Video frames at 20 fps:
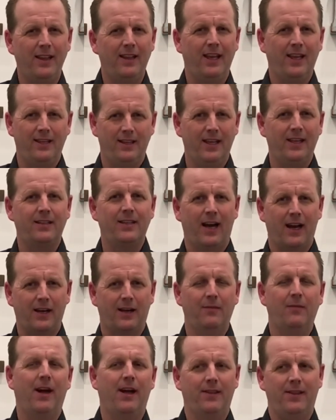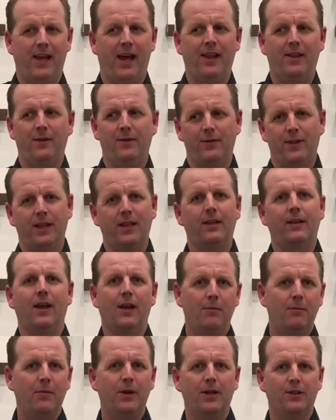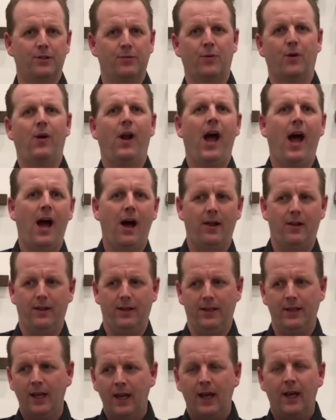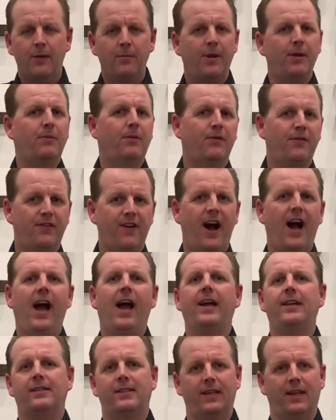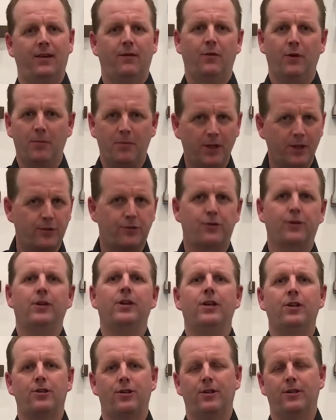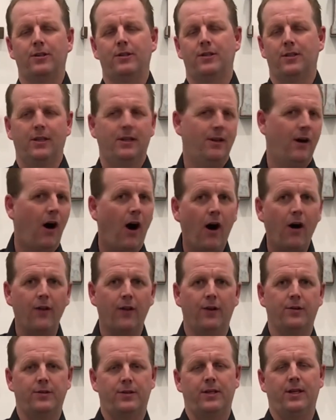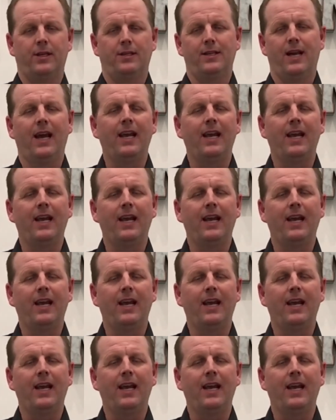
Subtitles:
They talk about that. It builds morale and people fight and we build traditions and all those things.